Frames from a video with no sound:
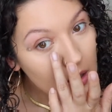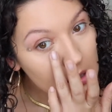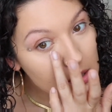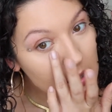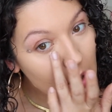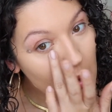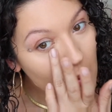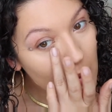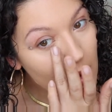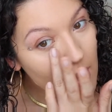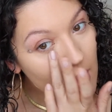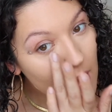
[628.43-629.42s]

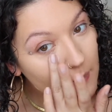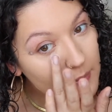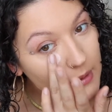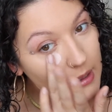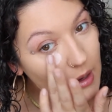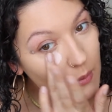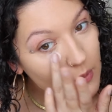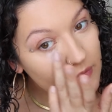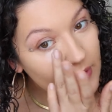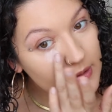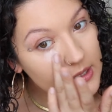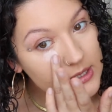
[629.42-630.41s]
So yeah, we
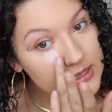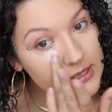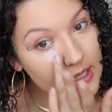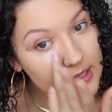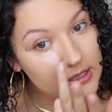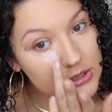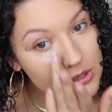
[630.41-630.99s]
finally decided